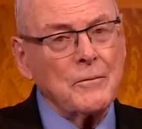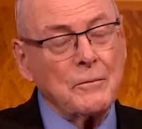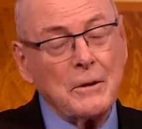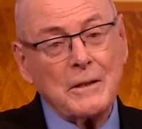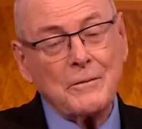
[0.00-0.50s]

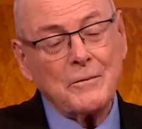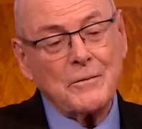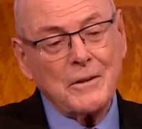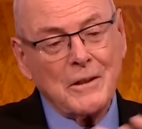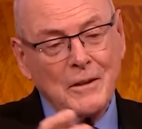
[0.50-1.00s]
But
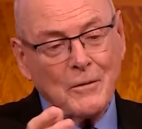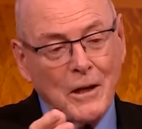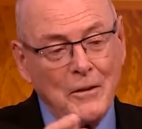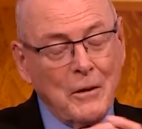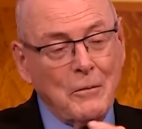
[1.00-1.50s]

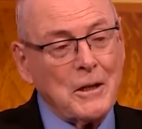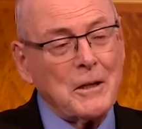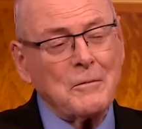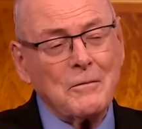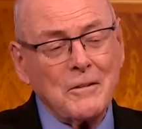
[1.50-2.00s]
I think we're
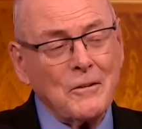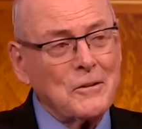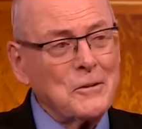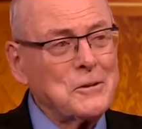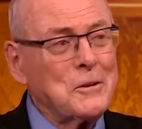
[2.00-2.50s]
going to
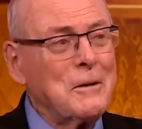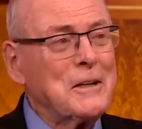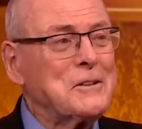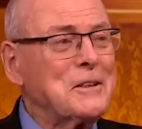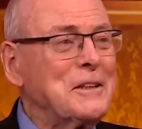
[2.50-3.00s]
not do too
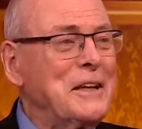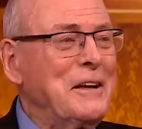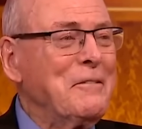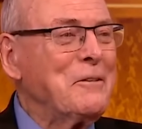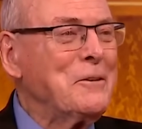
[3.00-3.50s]
much in the
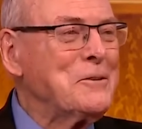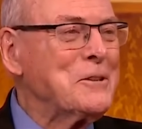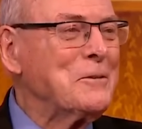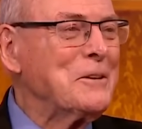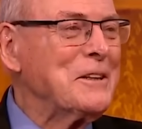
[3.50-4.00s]
near
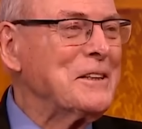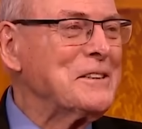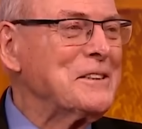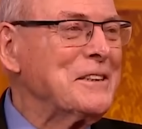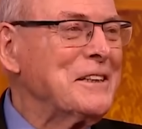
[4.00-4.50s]
future with this